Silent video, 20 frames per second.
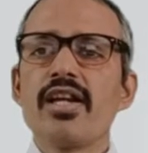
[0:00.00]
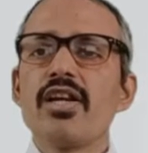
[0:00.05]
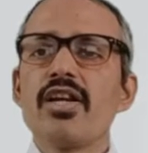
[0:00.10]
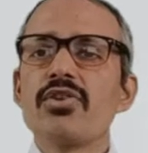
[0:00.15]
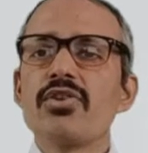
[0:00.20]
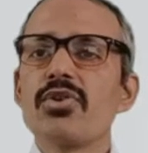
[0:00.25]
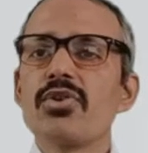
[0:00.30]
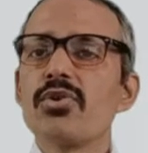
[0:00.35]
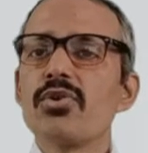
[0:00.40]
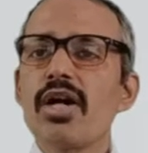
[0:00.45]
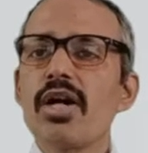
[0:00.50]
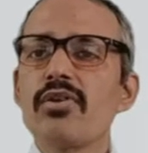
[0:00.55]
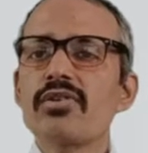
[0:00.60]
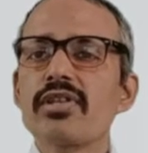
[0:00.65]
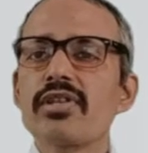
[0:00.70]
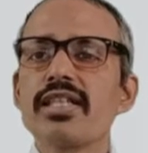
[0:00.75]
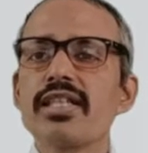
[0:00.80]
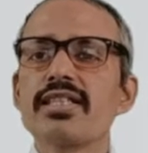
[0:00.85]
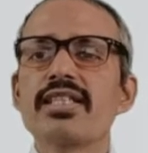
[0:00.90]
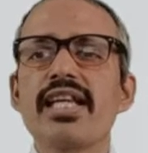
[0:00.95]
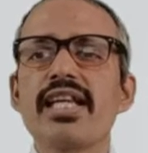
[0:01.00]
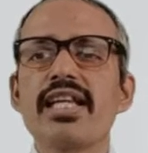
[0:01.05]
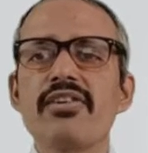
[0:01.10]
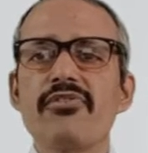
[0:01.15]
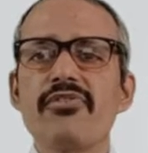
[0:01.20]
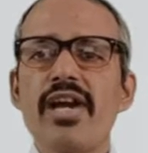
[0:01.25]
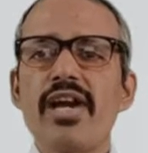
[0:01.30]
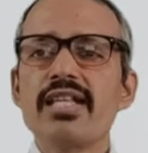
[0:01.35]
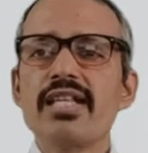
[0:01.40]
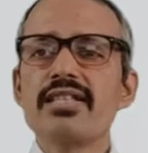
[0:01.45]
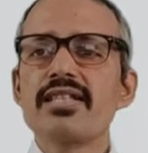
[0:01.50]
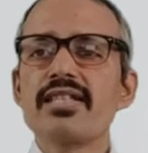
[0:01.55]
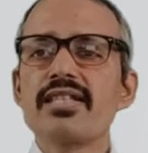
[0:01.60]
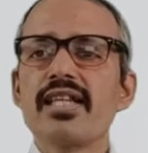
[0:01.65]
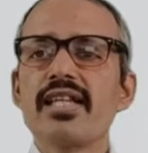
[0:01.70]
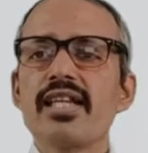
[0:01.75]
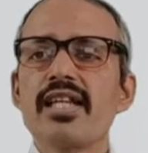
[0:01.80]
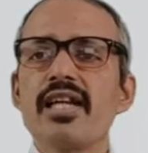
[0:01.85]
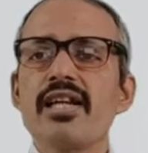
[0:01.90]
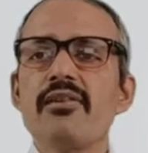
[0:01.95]
Throughout its
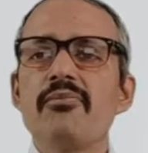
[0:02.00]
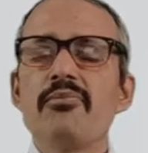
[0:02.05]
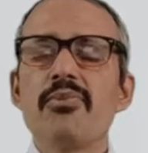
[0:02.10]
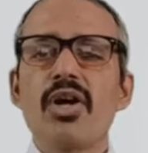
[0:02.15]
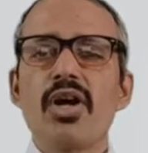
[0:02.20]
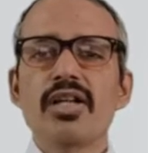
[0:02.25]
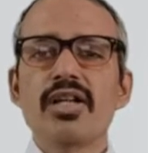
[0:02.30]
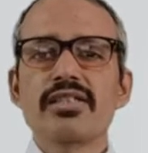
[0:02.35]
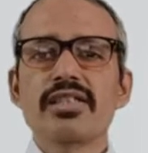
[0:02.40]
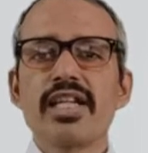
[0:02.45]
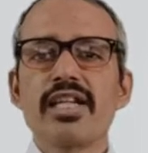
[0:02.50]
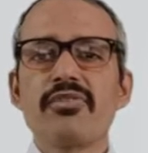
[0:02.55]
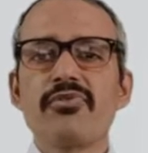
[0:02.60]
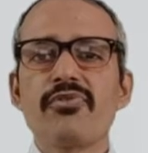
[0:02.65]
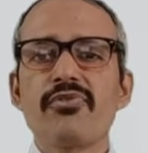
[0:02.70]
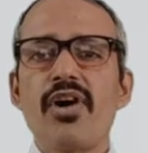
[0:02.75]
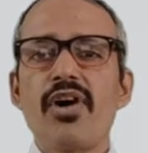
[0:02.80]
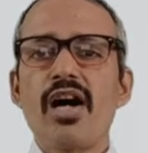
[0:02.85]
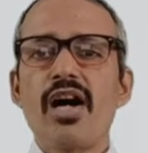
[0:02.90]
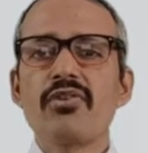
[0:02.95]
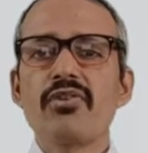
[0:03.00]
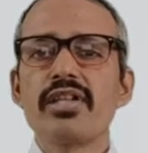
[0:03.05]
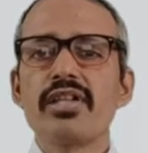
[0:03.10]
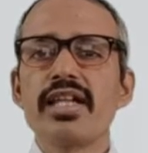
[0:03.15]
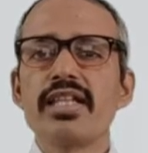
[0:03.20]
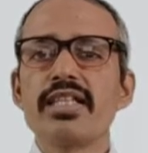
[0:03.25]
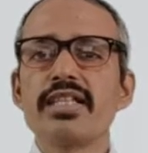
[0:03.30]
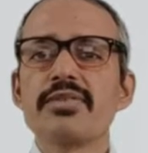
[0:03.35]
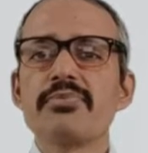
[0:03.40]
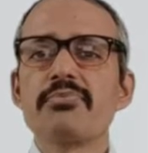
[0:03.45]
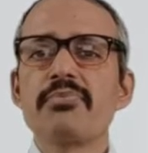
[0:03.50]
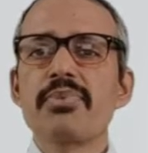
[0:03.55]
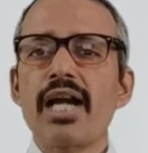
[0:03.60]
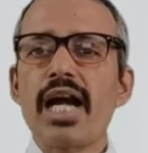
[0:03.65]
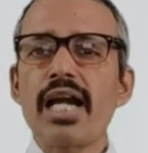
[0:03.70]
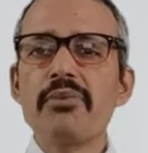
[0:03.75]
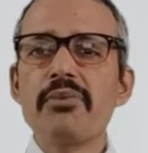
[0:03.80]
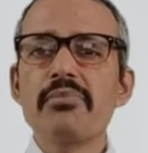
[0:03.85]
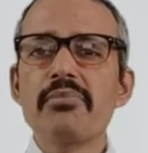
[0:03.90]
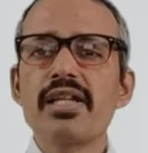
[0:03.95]
infancy, blockchain found its
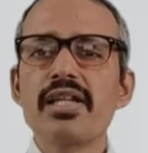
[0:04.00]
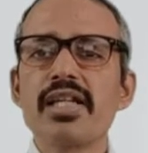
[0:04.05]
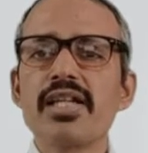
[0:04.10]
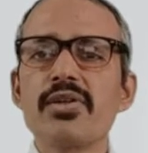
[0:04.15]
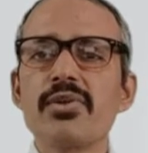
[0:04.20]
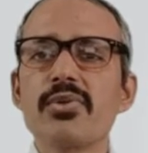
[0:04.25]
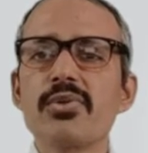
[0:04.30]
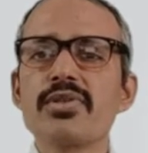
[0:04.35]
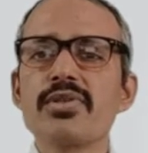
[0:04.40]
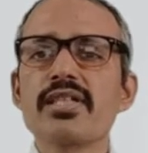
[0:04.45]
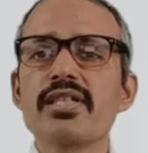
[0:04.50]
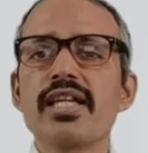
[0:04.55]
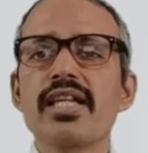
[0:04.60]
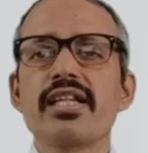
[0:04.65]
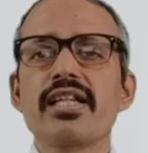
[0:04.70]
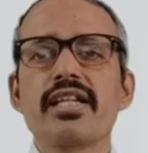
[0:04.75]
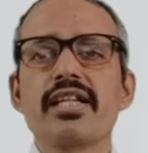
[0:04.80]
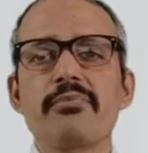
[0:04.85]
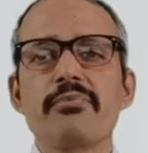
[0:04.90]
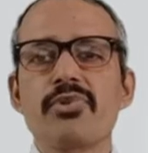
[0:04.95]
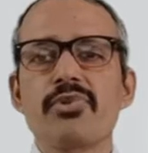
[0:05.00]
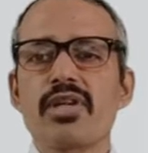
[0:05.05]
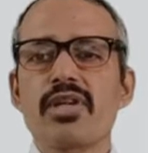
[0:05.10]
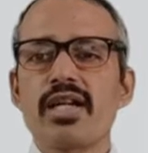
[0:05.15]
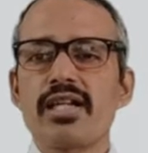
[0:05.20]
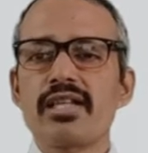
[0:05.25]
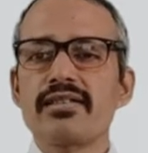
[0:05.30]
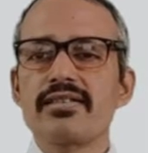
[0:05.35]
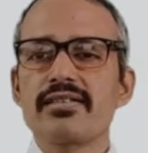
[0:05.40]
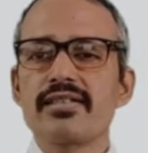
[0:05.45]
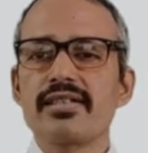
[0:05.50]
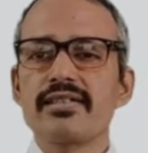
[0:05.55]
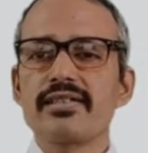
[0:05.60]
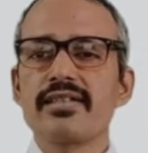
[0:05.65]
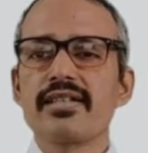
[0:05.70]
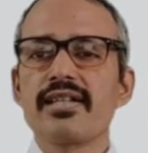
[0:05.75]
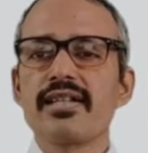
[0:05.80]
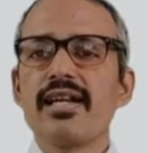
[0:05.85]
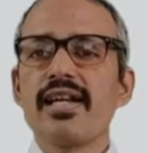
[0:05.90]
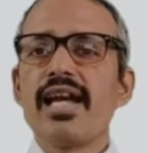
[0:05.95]
primary use in cryptocurrencies,
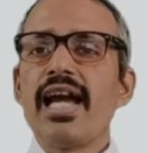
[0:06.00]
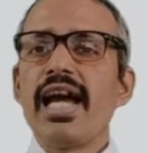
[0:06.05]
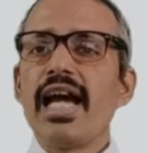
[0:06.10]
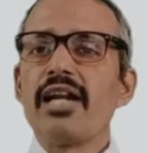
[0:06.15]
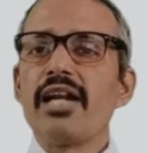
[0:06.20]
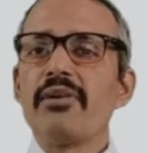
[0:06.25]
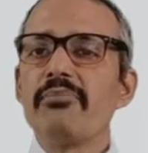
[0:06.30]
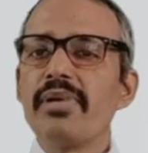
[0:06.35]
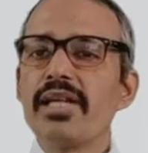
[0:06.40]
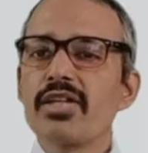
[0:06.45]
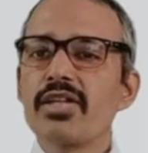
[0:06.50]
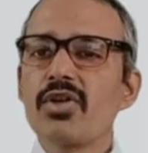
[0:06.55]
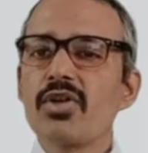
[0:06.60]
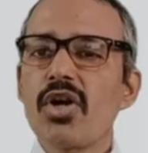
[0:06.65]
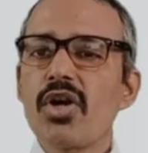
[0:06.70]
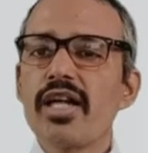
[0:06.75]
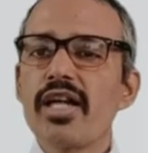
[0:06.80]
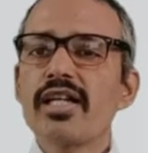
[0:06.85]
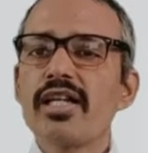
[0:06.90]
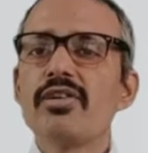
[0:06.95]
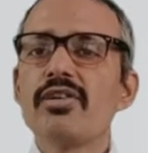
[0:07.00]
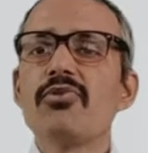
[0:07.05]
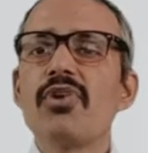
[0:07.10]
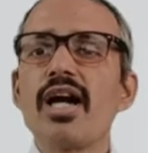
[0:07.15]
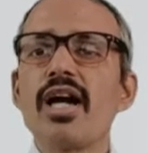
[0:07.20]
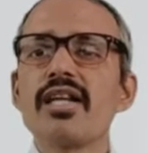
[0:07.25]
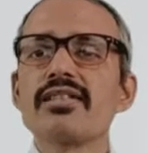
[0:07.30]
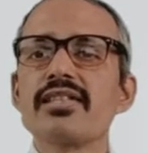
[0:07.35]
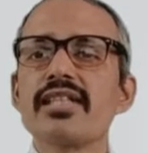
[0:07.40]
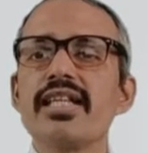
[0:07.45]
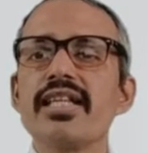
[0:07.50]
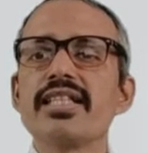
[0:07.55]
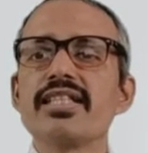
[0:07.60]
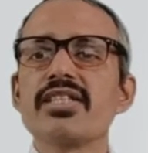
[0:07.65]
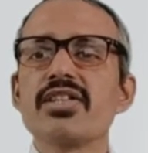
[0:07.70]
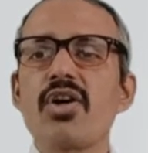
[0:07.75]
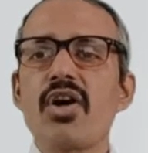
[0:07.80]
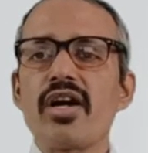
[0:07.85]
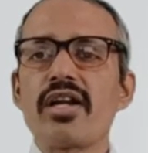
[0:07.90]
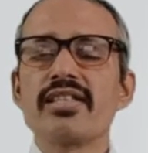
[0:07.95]
and Bitcoin was its
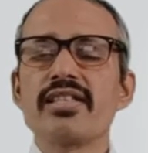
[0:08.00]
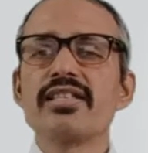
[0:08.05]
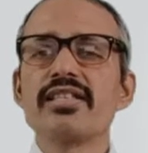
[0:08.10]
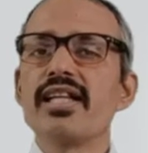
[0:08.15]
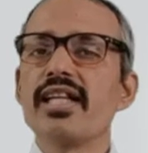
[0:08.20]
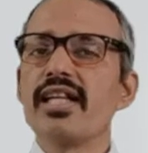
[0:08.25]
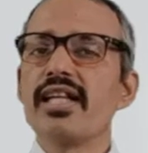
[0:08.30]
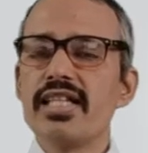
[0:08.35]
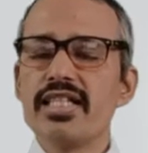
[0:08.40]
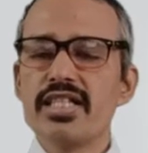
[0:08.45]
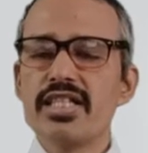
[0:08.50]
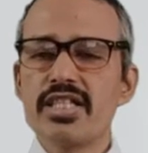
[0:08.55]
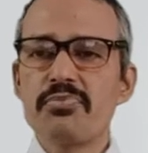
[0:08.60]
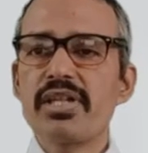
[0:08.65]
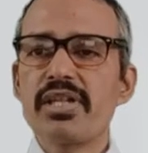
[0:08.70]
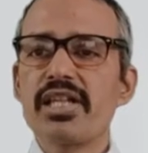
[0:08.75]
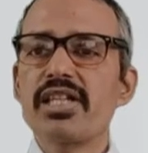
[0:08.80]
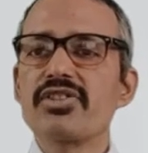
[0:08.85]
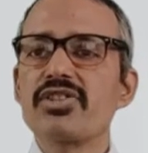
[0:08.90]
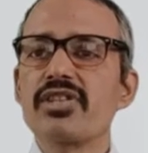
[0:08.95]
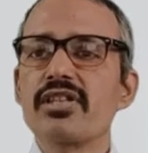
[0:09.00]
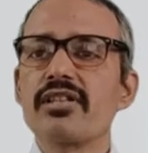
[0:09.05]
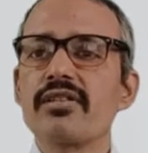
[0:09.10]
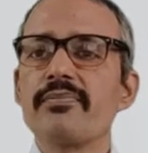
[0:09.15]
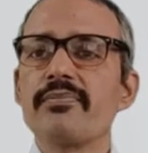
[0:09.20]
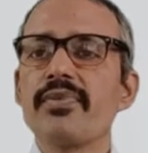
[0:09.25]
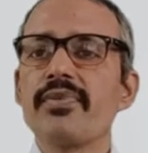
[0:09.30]
original inspiration.